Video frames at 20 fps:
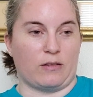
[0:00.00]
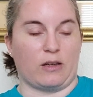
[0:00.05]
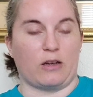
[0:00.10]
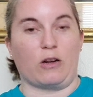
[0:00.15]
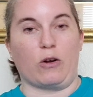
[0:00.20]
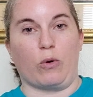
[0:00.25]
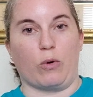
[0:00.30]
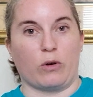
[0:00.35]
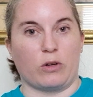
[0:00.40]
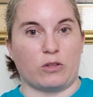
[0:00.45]
And of
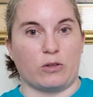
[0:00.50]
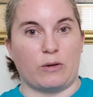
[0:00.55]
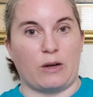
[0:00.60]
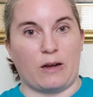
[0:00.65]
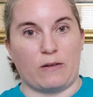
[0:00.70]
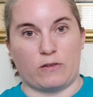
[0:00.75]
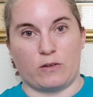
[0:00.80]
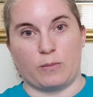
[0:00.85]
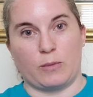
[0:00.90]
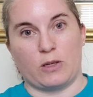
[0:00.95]
course, you
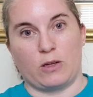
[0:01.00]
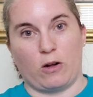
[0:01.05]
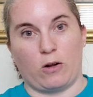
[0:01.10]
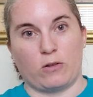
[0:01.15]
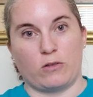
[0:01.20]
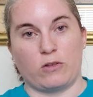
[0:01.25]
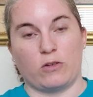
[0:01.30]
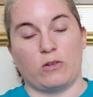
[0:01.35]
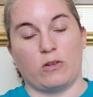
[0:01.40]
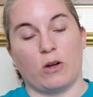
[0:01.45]
have some
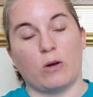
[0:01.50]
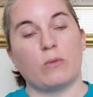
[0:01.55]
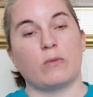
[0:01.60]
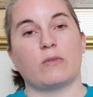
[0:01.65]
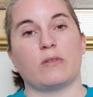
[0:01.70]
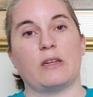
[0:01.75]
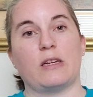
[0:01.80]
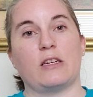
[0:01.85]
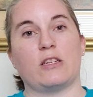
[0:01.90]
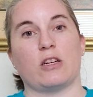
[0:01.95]
adults who don't
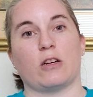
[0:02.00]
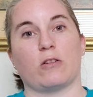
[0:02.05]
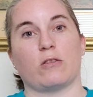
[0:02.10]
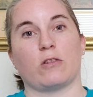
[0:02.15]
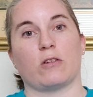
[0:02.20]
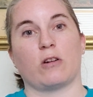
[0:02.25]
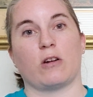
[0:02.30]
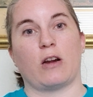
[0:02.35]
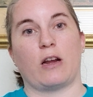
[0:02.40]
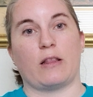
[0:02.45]
seek
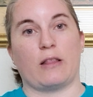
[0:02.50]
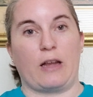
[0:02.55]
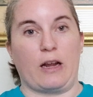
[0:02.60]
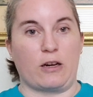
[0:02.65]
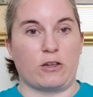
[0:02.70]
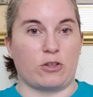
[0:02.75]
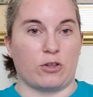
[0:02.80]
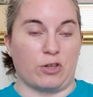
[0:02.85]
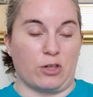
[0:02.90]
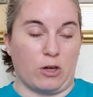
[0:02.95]
shelter, and they
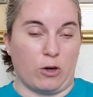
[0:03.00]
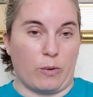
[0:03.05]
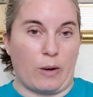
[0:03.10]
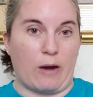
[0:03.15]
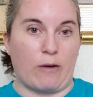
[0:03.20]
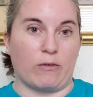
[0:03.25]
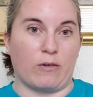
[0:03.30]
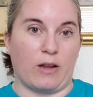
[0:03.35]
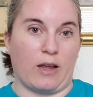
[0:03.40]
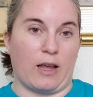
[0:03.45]
actually go
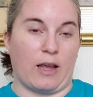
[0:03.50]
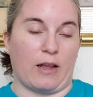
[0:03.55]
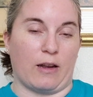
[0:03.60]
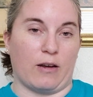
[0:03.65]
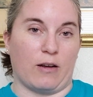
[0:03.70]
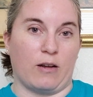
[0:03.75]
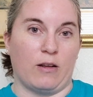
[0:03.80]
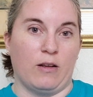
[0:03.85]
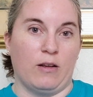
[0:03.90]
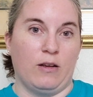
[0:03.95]
out
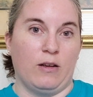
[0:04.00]
and